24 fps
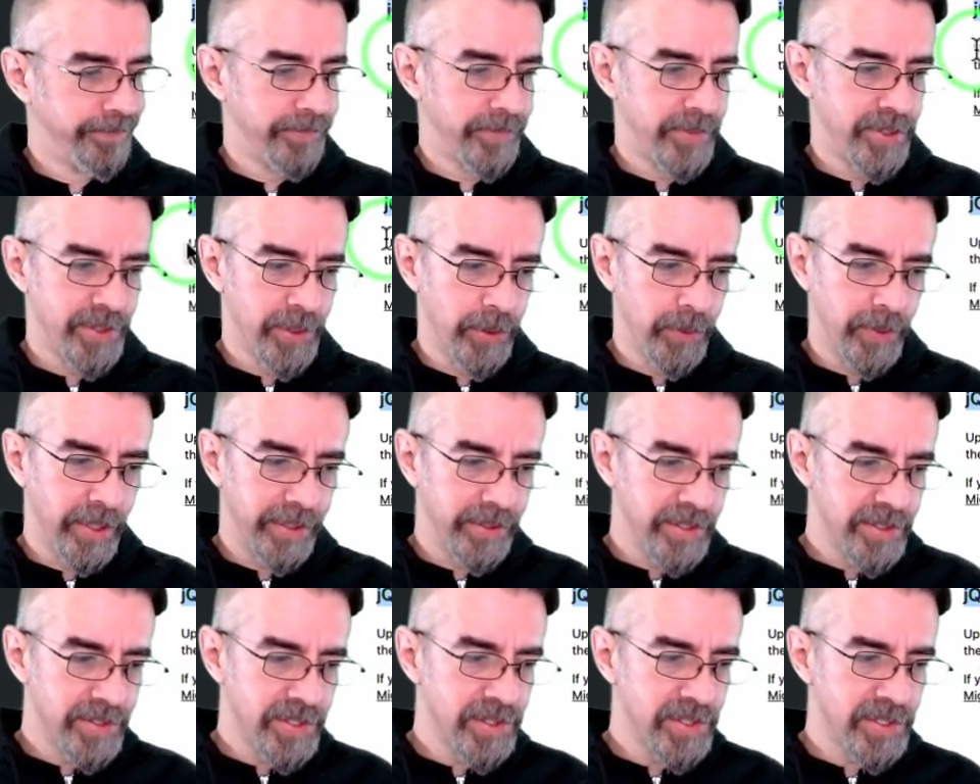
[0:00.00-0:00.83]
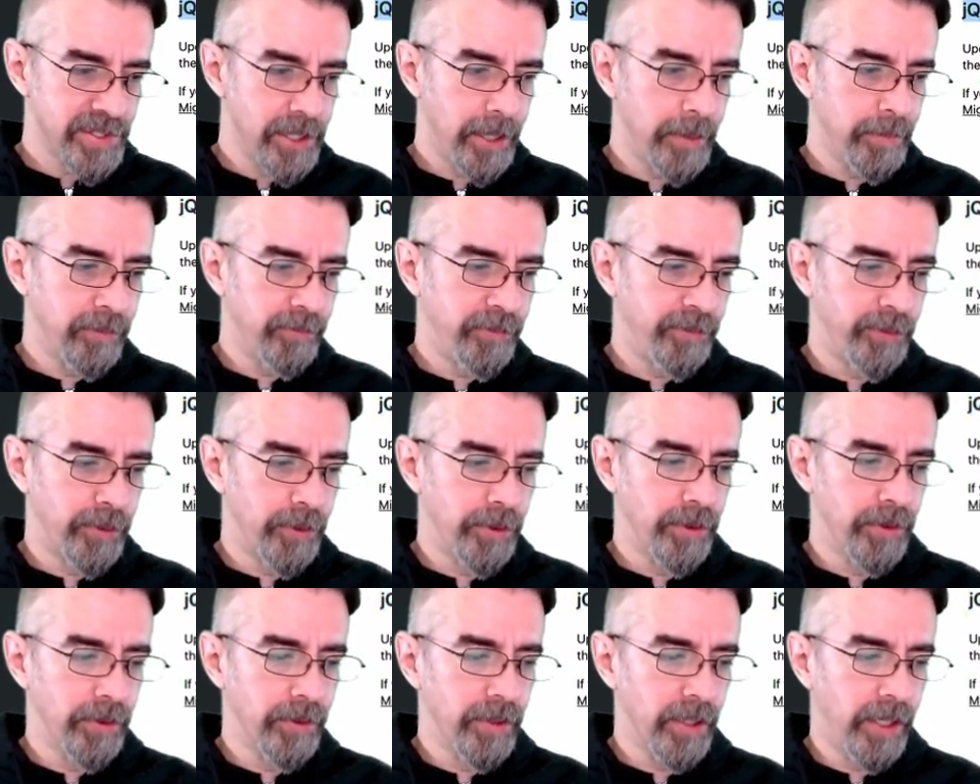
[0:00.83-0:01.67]
So this is something
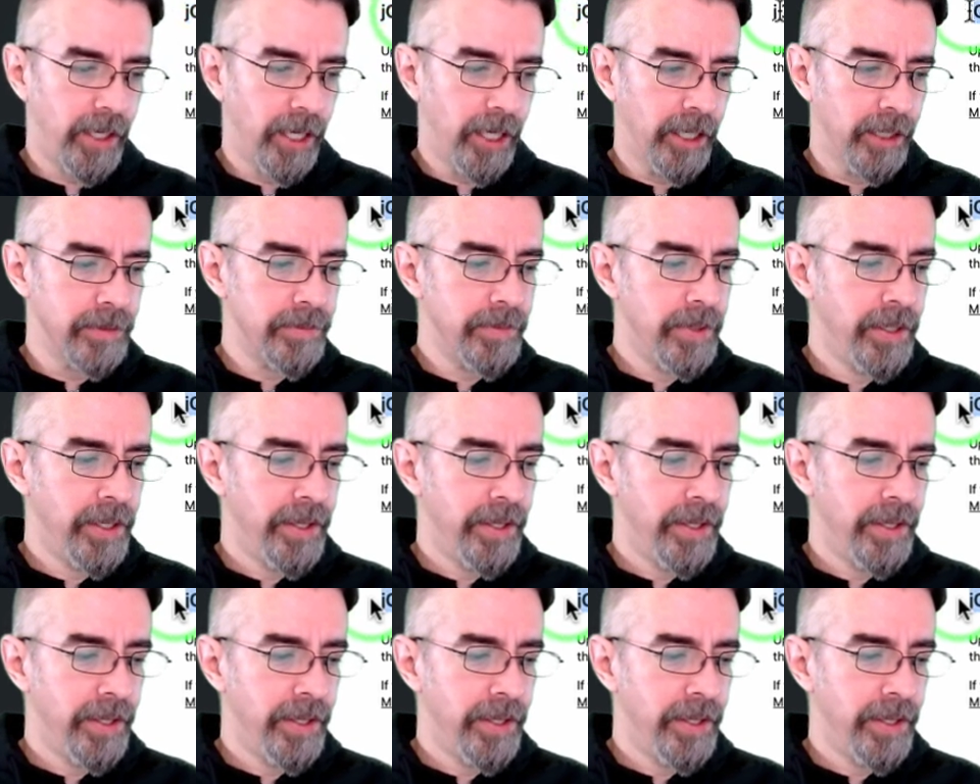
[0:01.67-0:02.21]
for